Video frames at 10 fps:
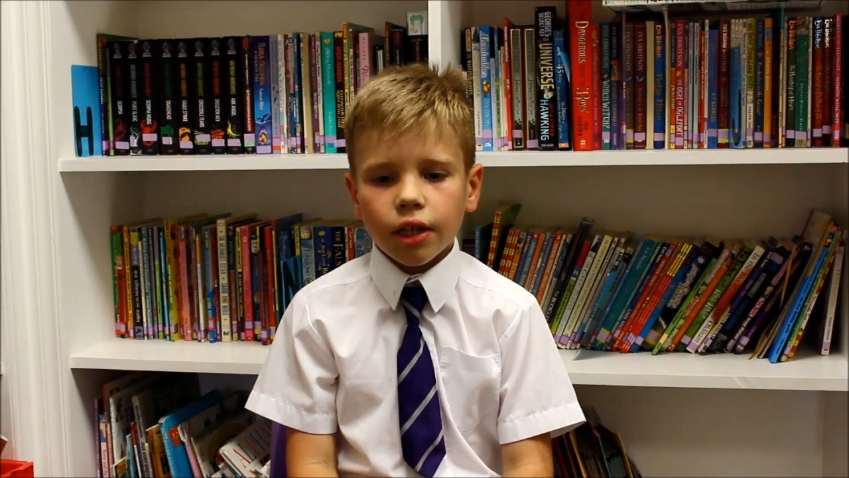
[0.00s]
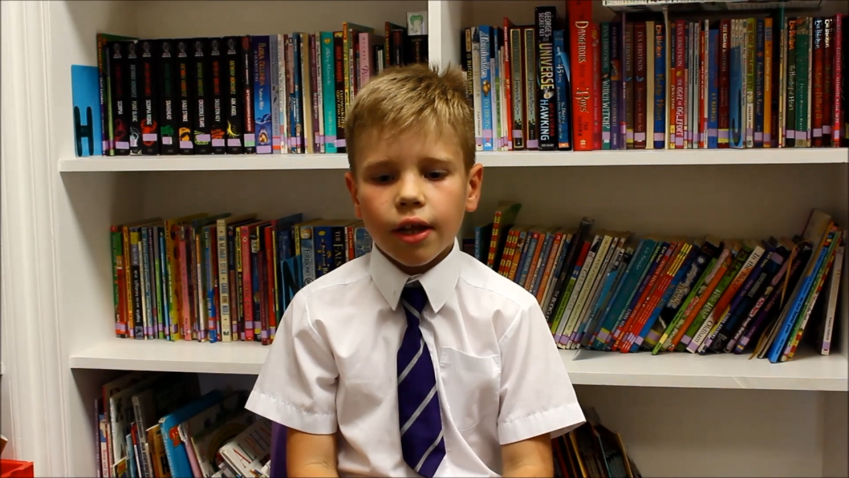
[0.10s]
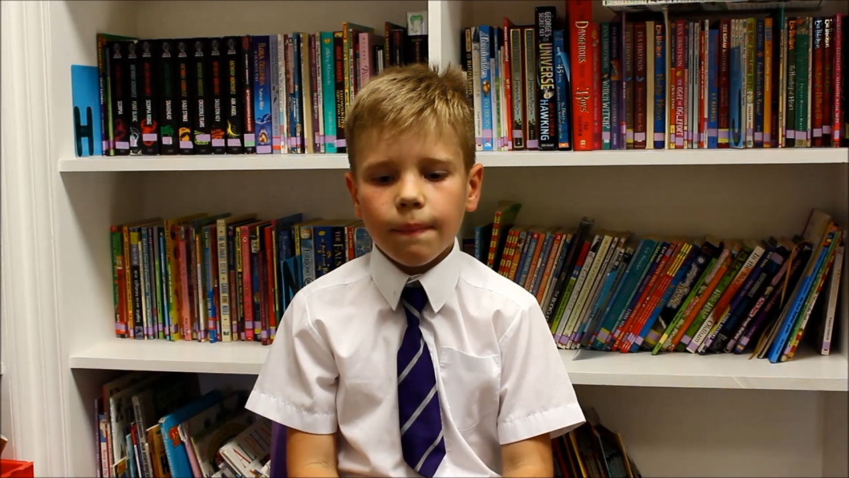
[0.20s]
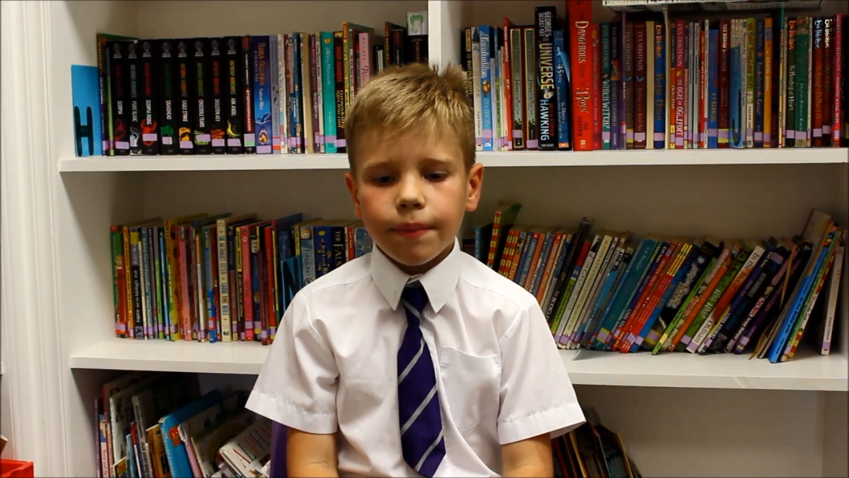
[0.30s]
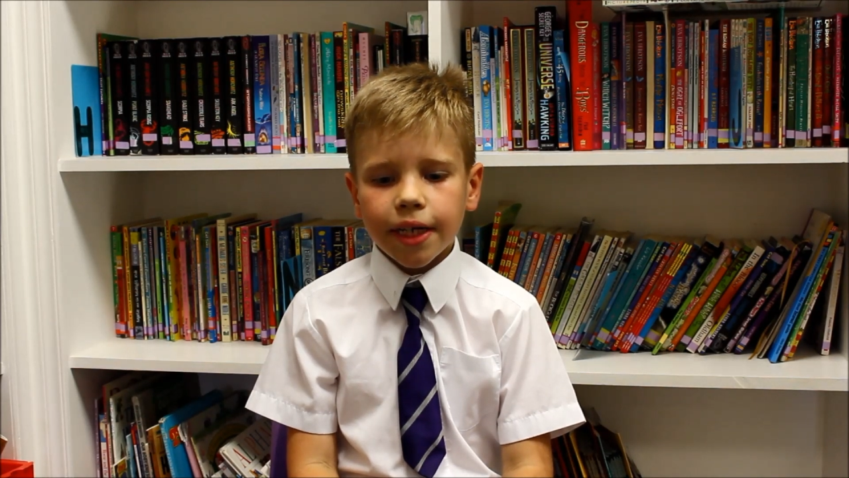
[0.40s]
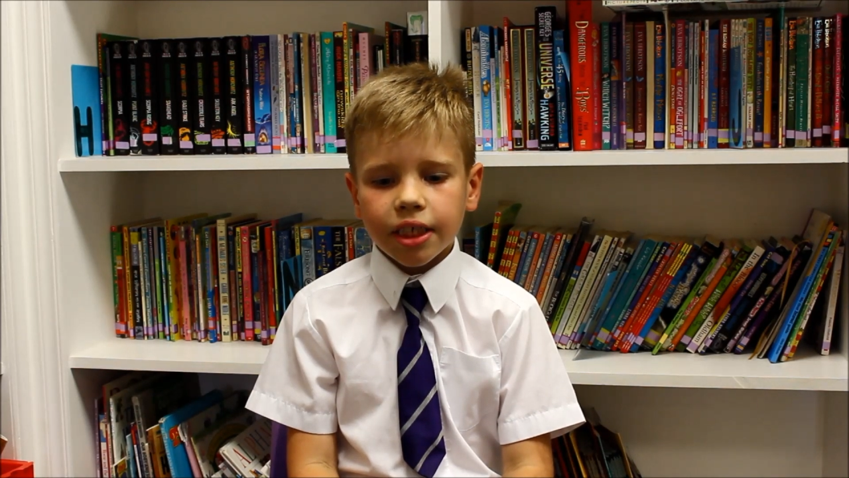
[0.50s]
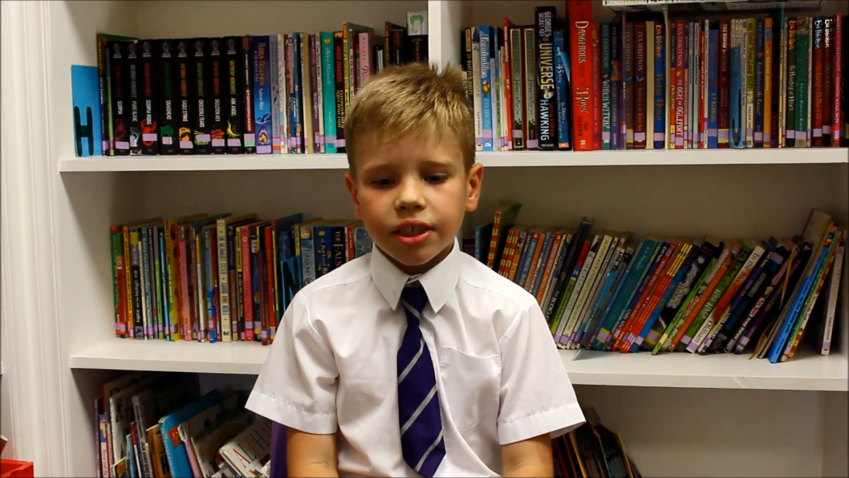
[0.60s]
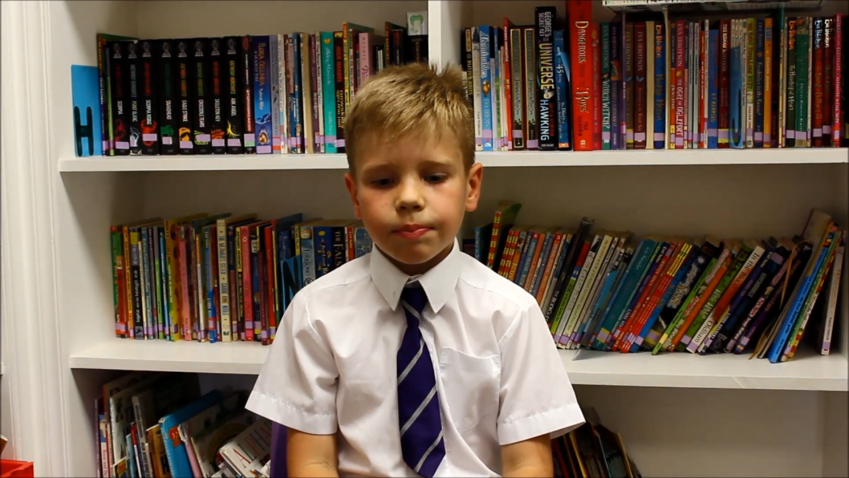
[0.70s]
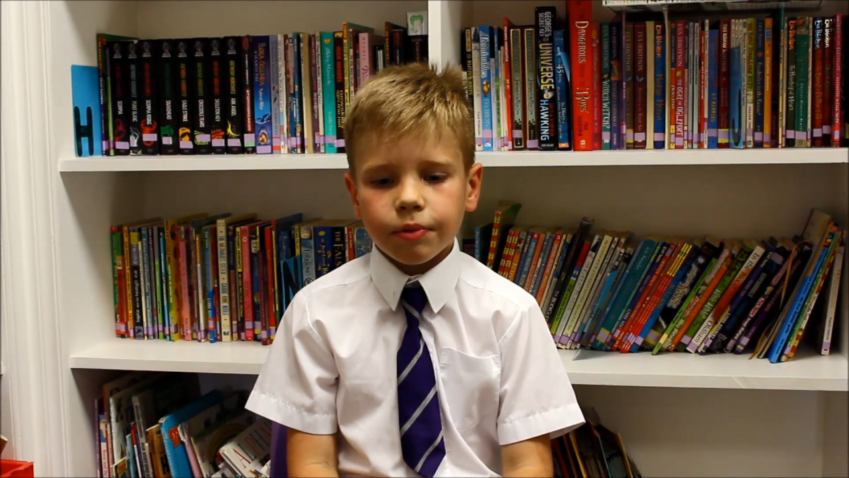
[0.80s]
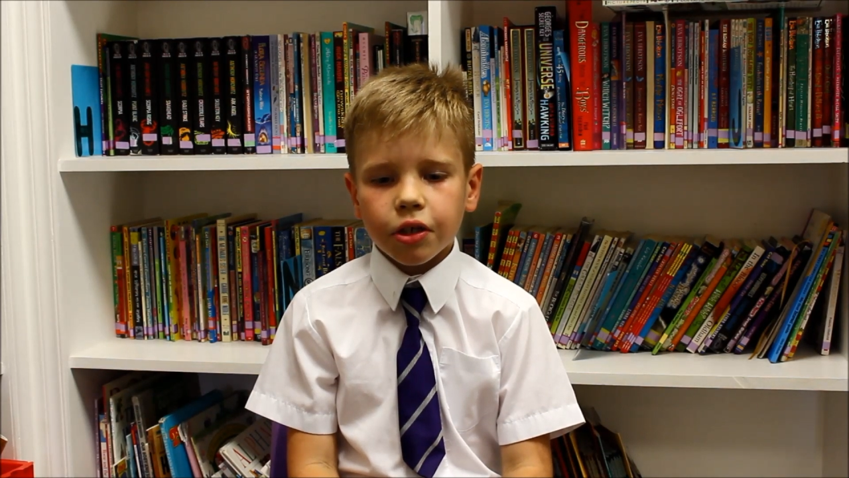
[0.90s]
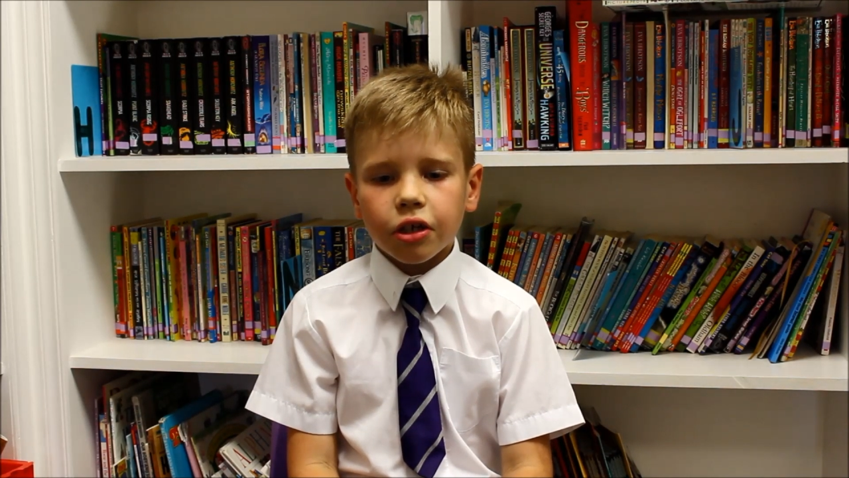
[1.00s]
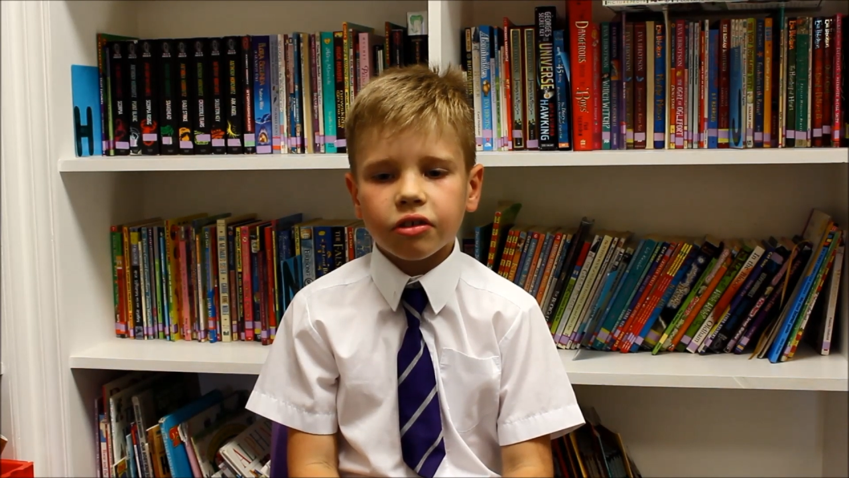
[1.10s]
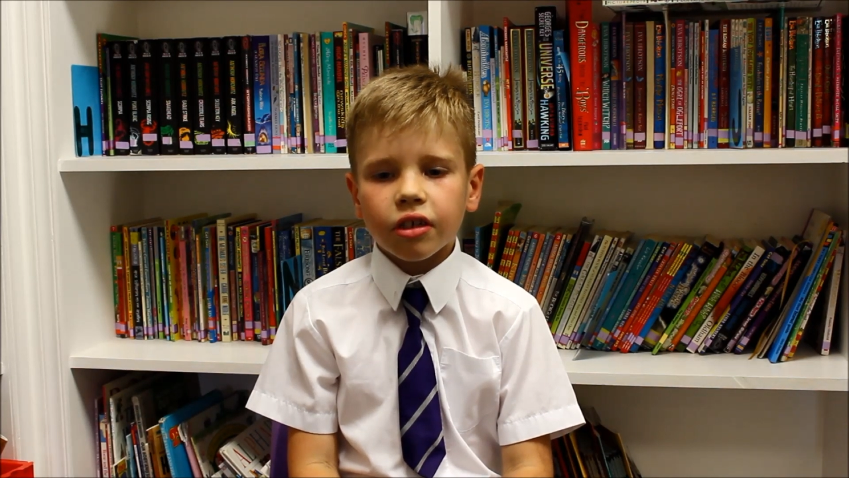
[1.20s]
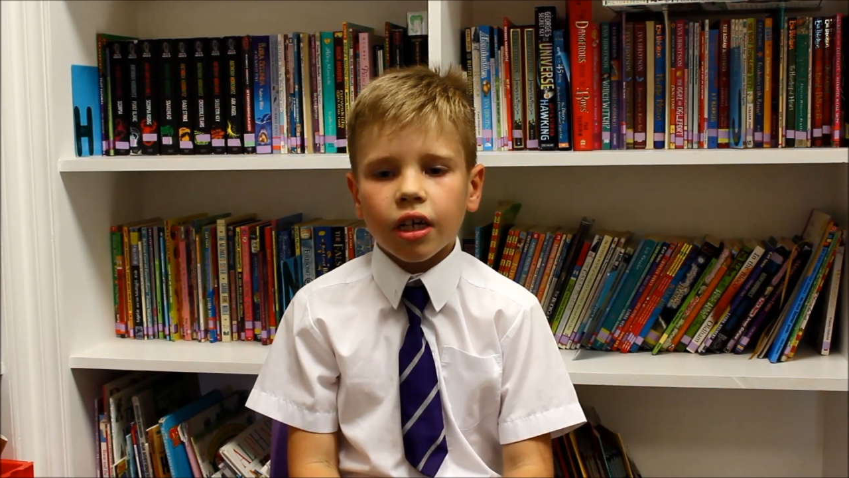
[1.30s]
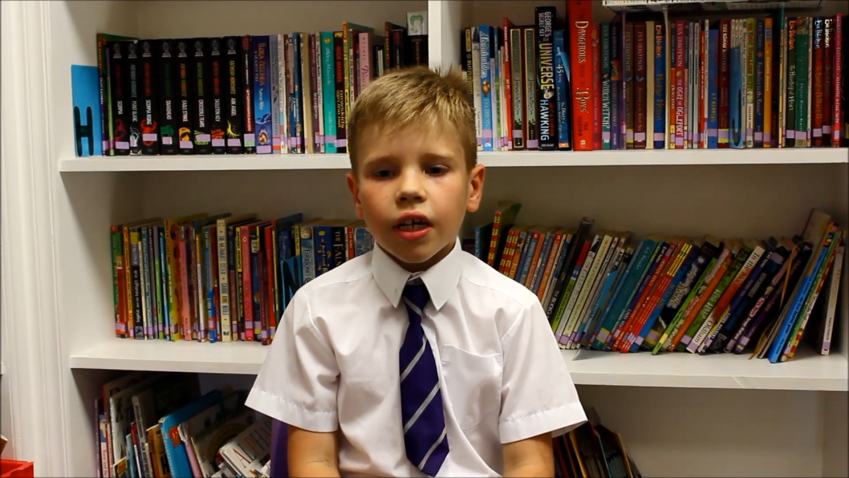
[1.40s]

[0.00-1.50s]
the beach, because